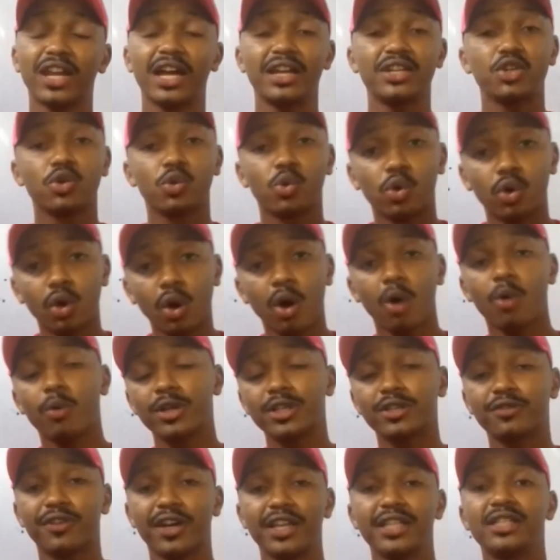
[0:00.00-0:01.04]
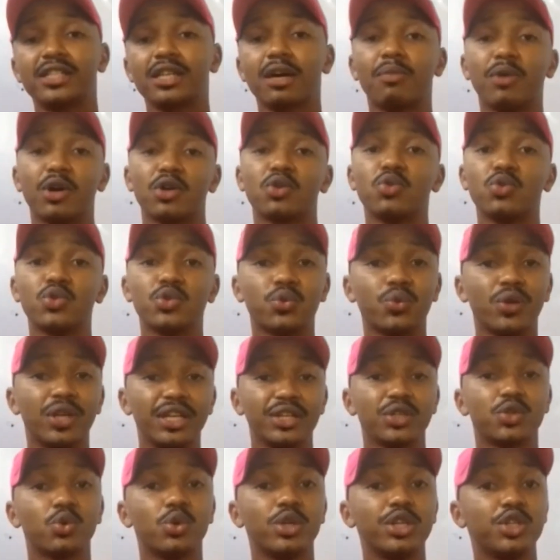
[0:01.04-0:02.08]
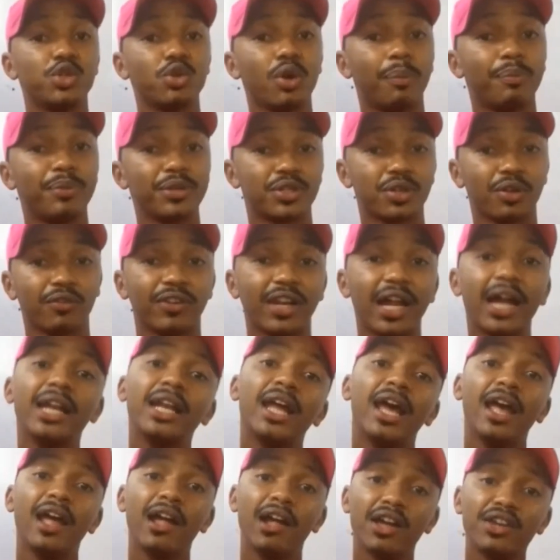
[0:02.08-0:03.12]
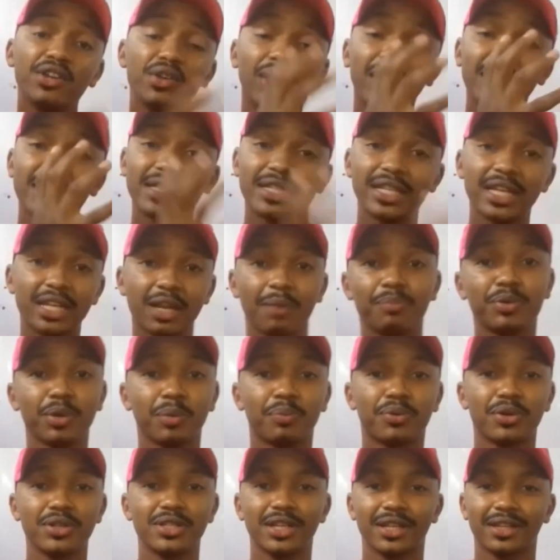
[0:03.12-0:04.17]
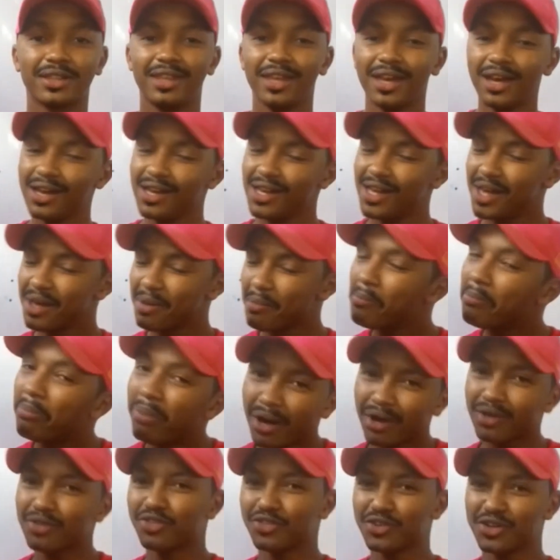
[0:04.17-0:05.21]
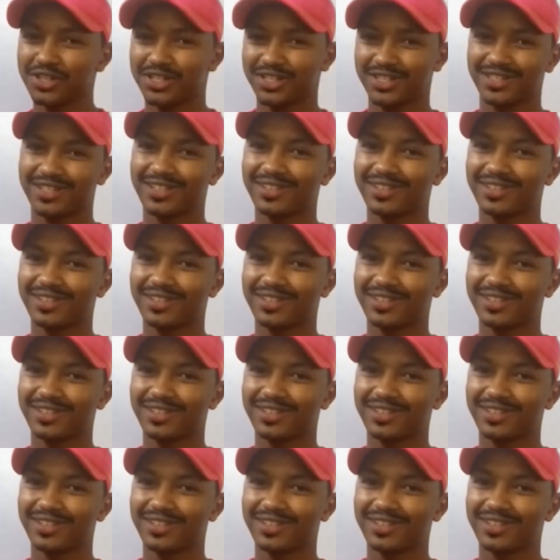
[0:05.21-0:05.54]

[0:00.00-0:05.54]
You will always find someone who's willing to lease you a piece of land, and you can set up your project there. But of course,